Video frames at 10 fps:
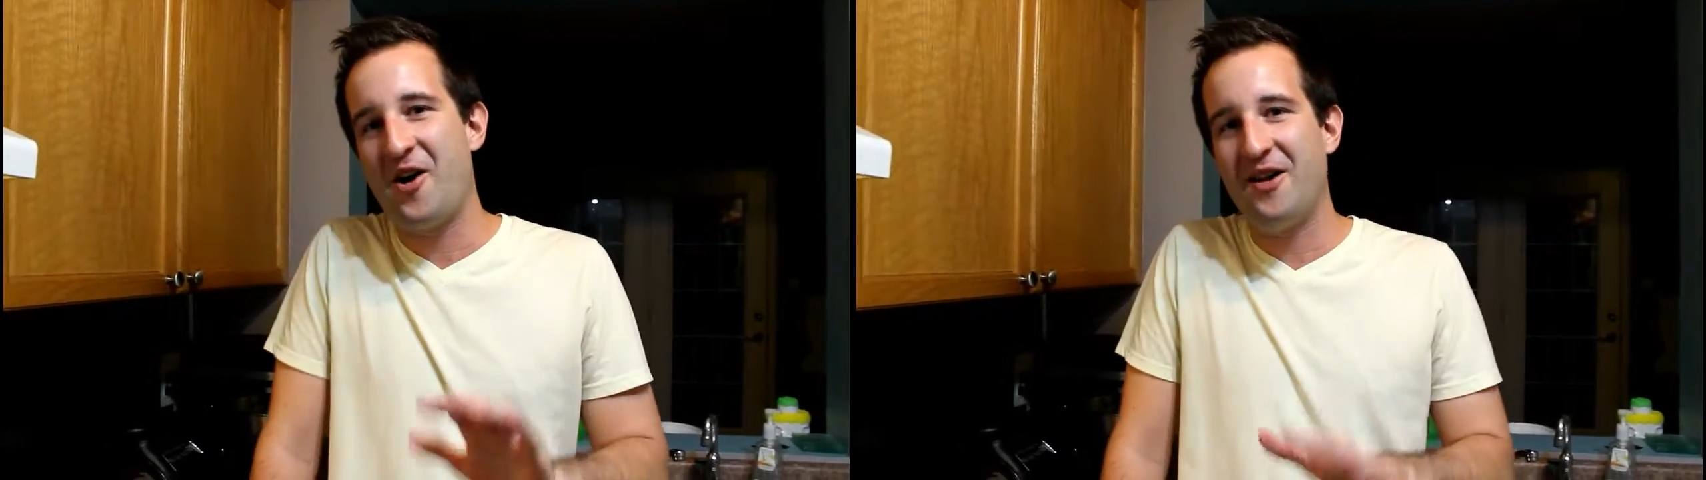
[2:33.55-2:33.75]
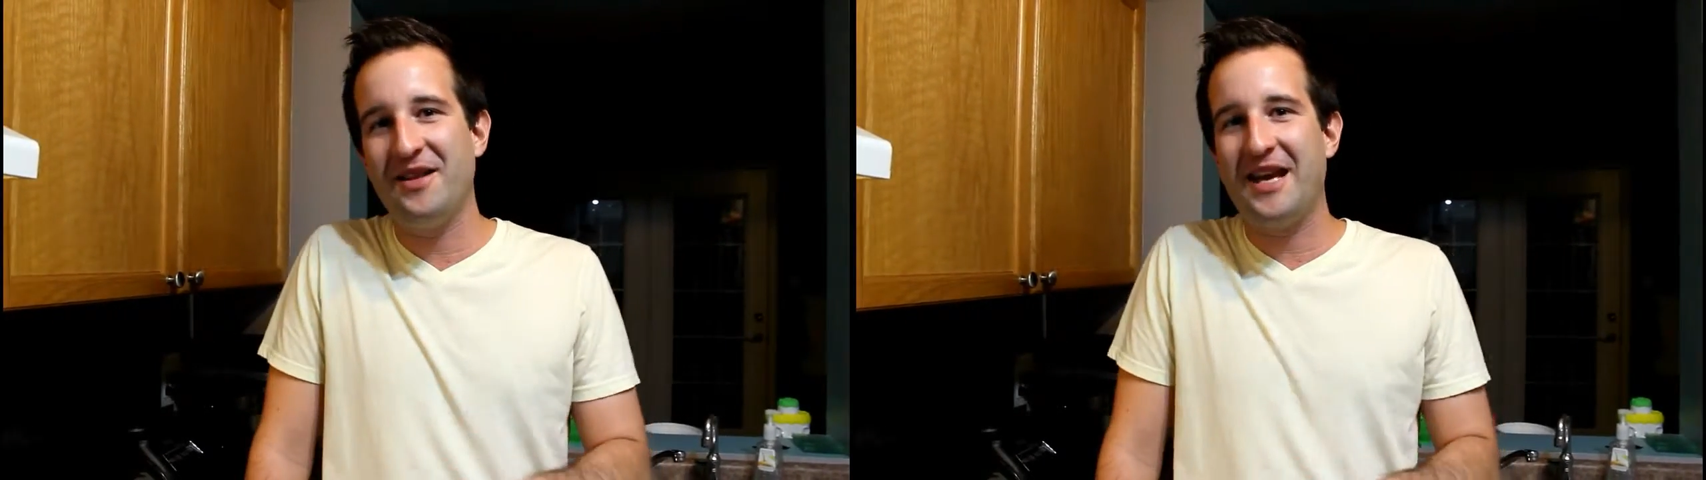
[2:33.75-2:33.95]

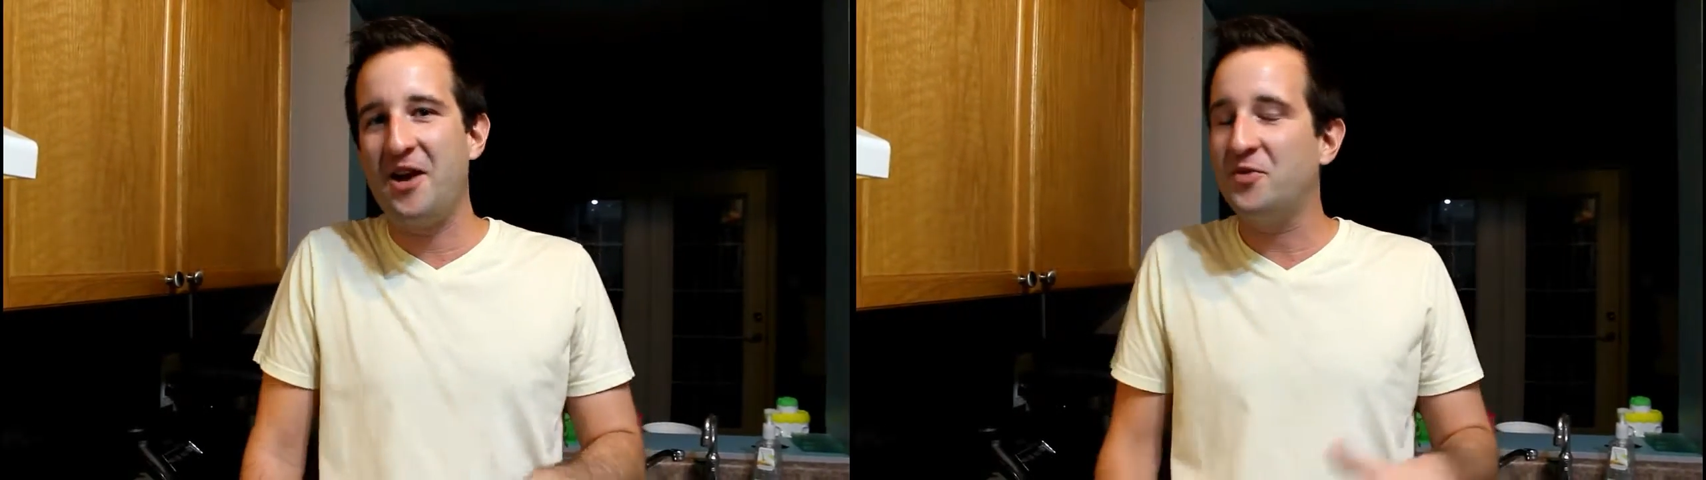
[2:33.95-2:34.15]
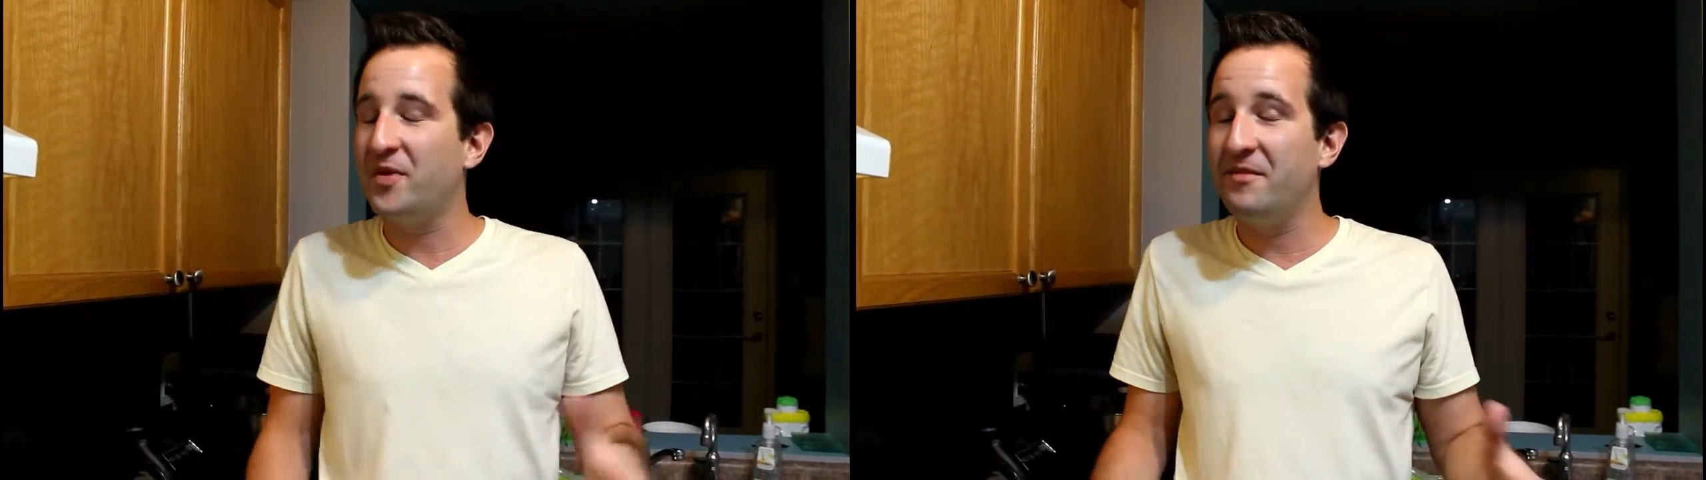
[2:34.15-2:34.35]
on the
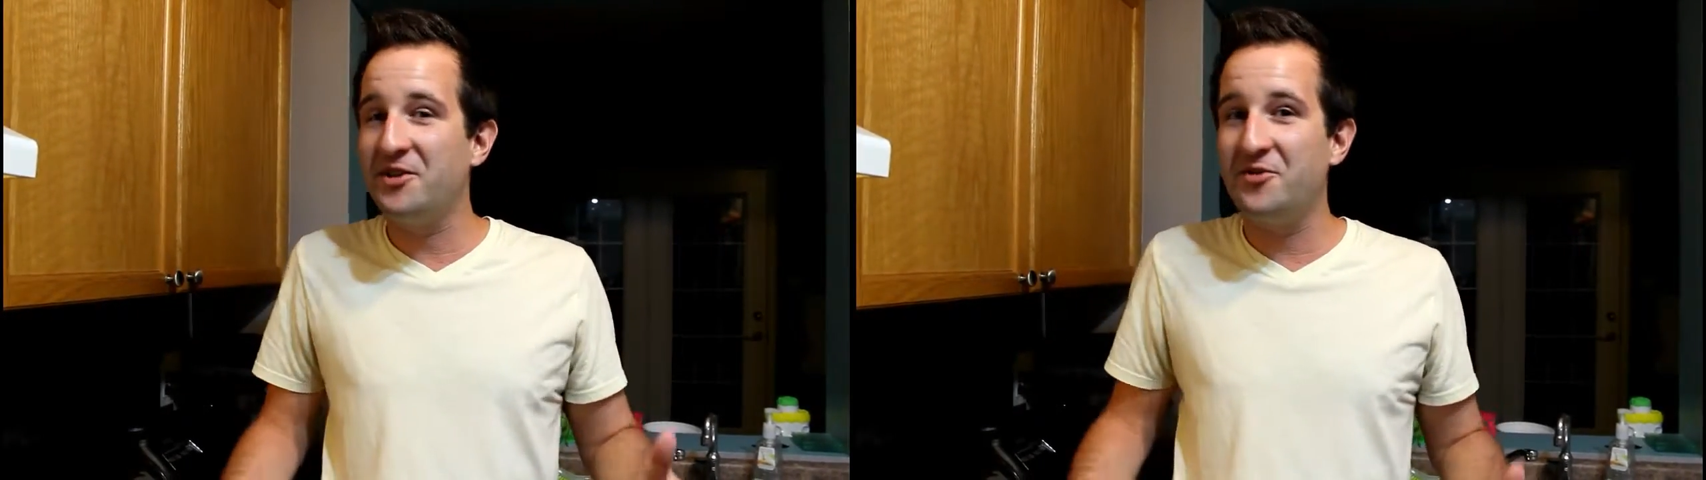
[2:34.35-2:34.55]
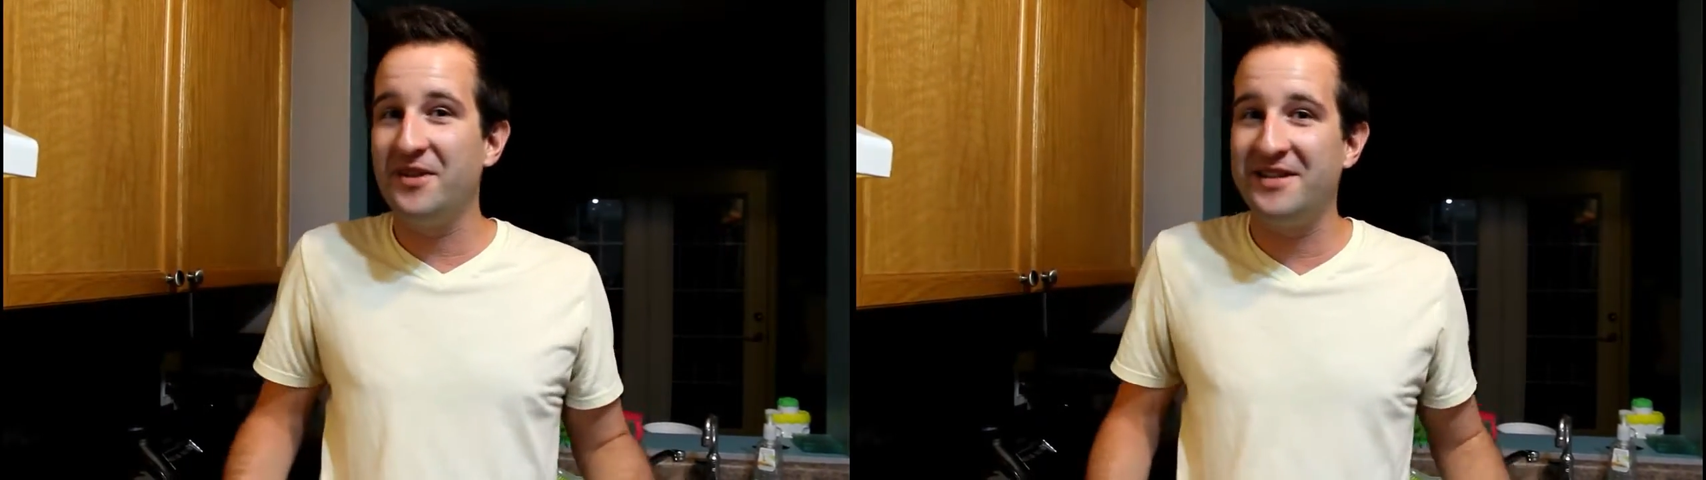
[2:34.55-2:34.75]
couch pretty
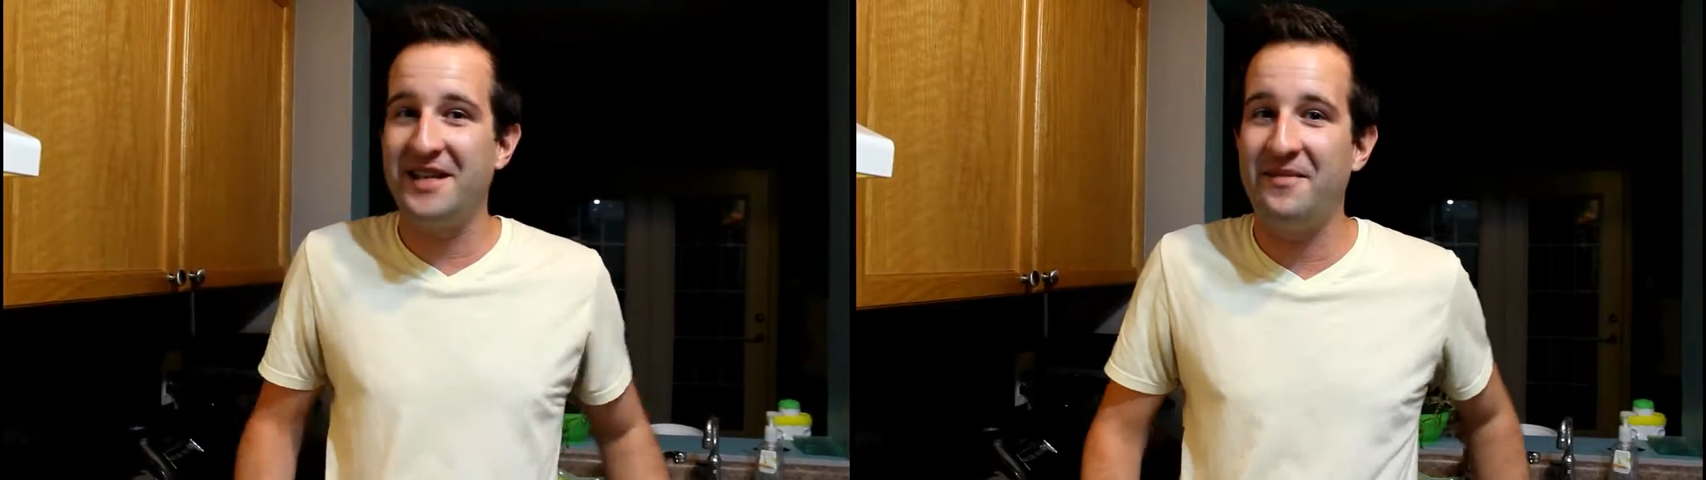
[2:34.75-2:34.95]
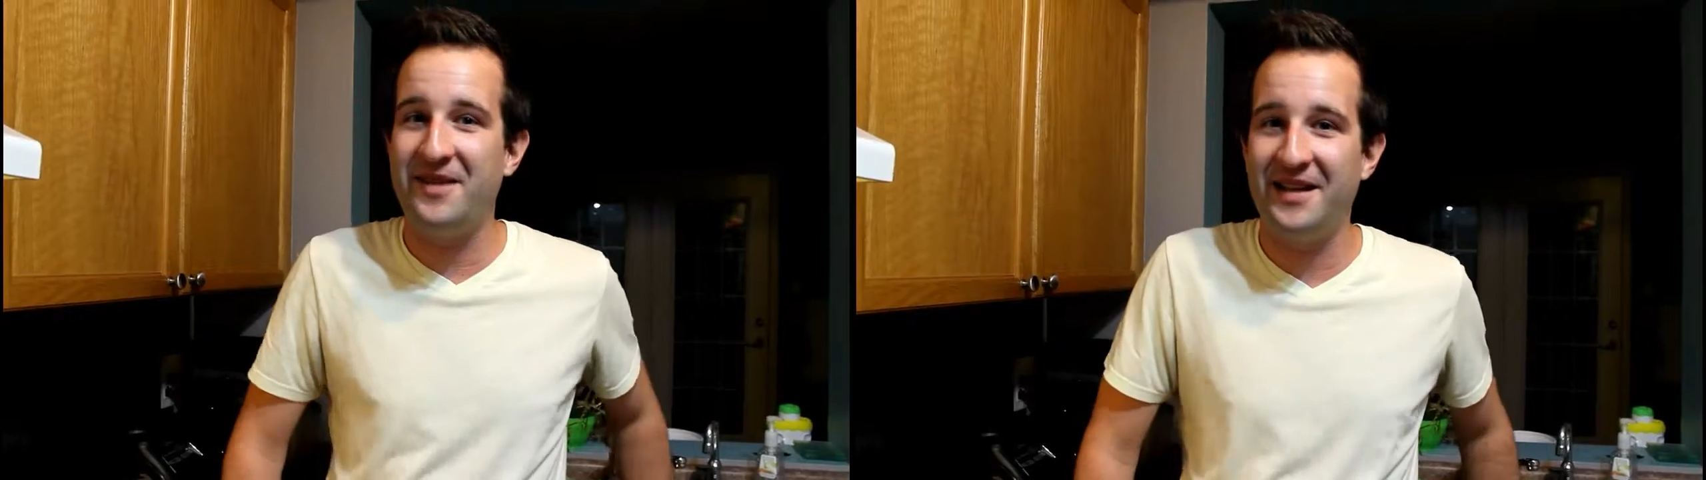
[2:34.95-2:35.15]
much doing the
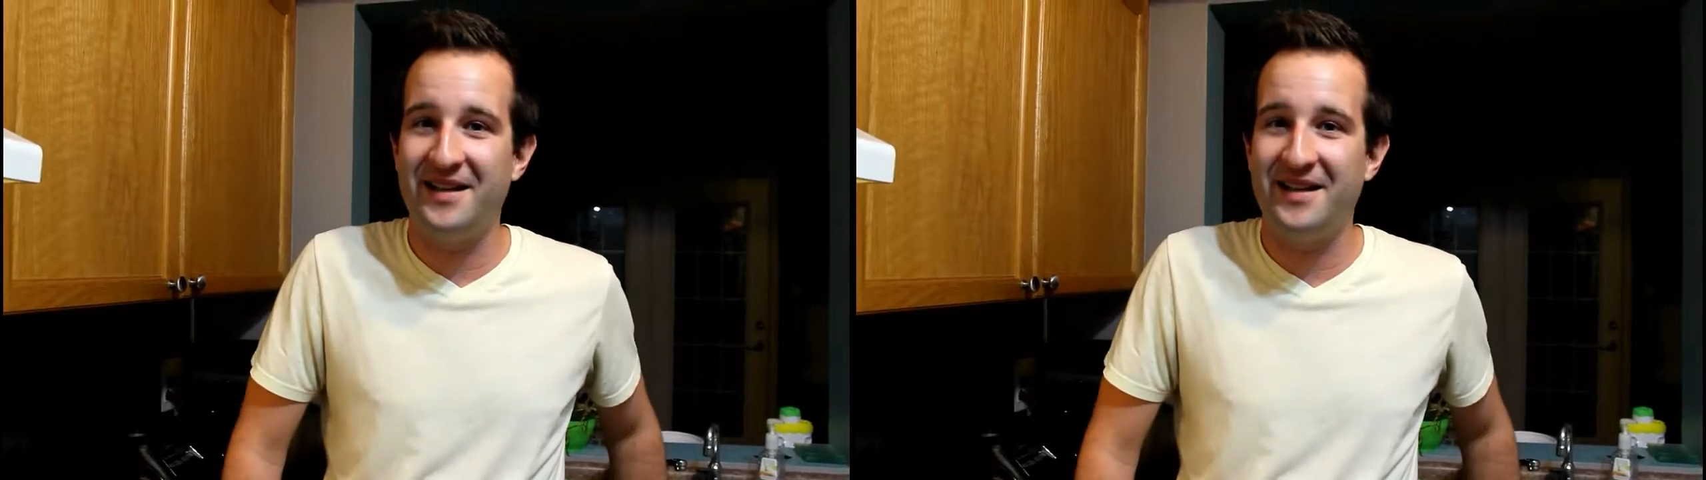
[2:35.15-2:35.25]
same thing,